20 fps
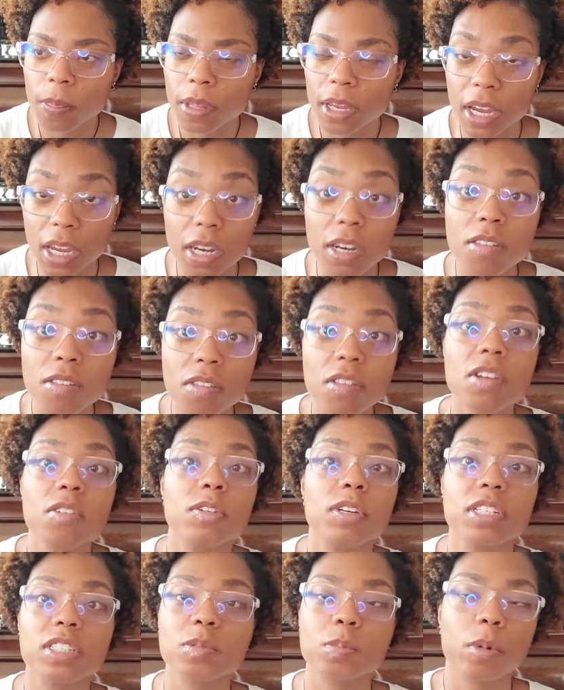in the
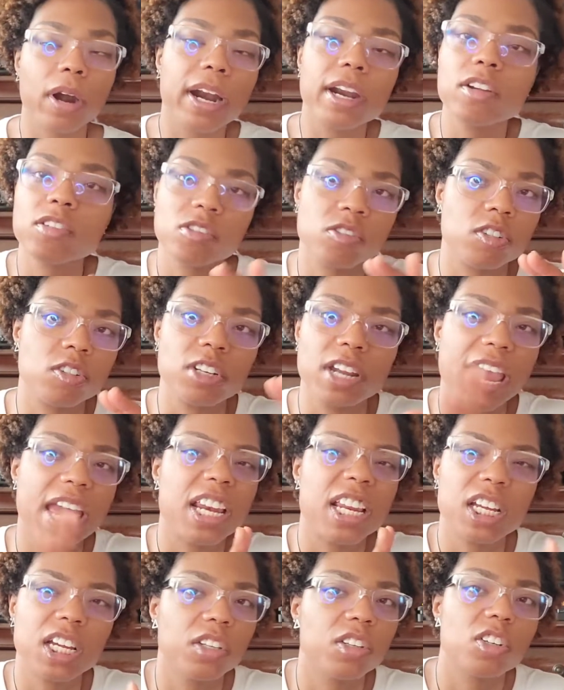series, prior to
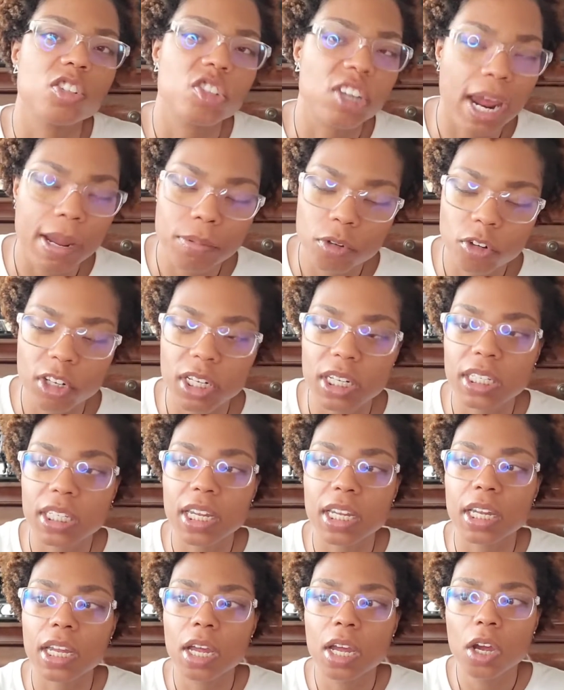any other chapter or
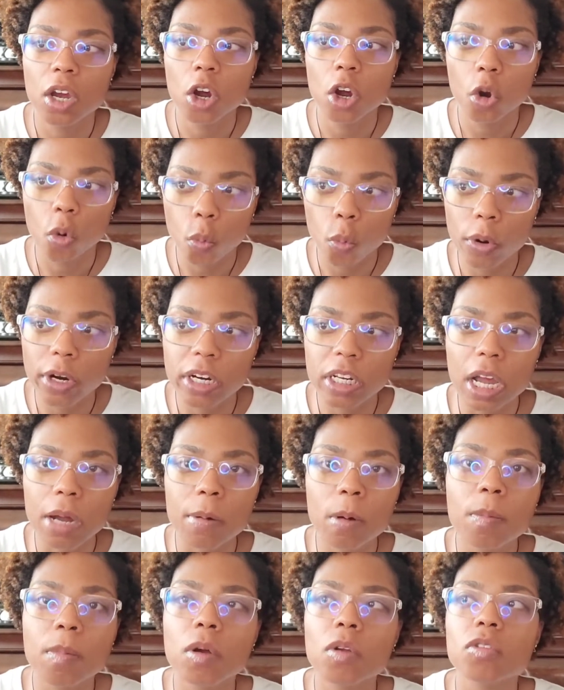anything, where
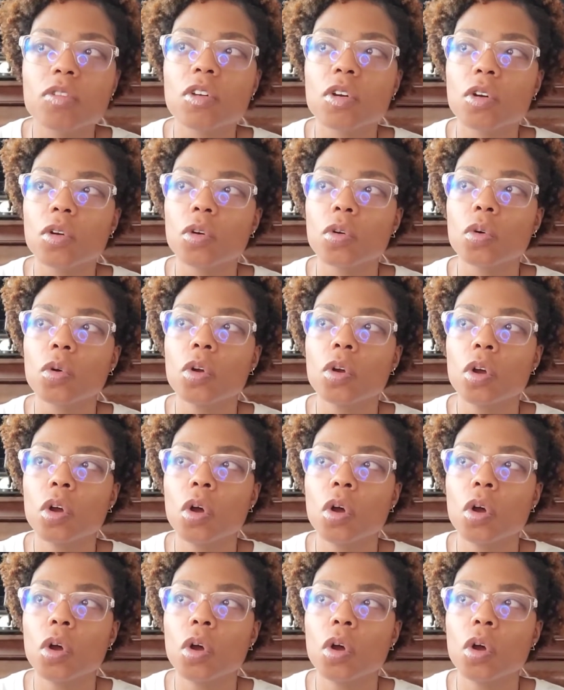Yamamoto